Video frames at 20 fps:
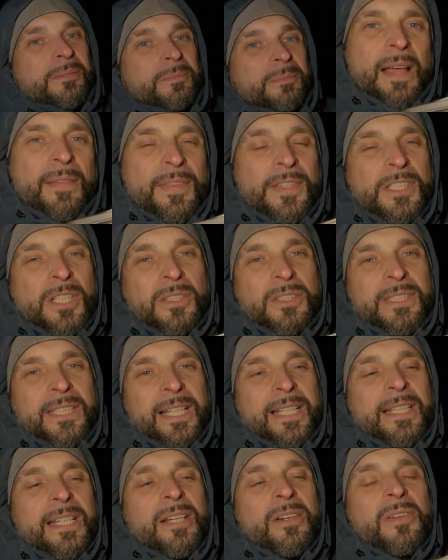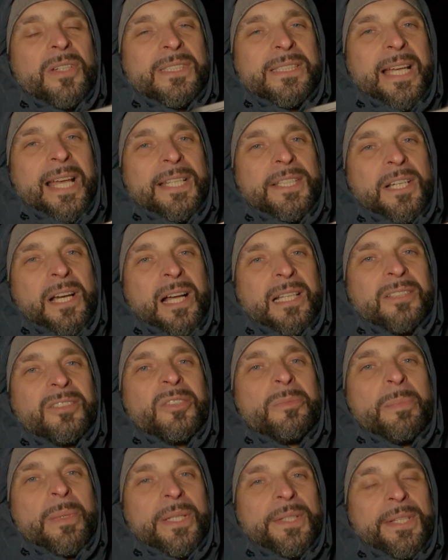And this container is
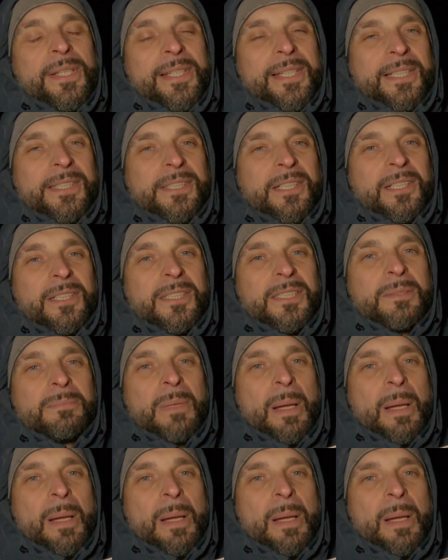800 milliliters.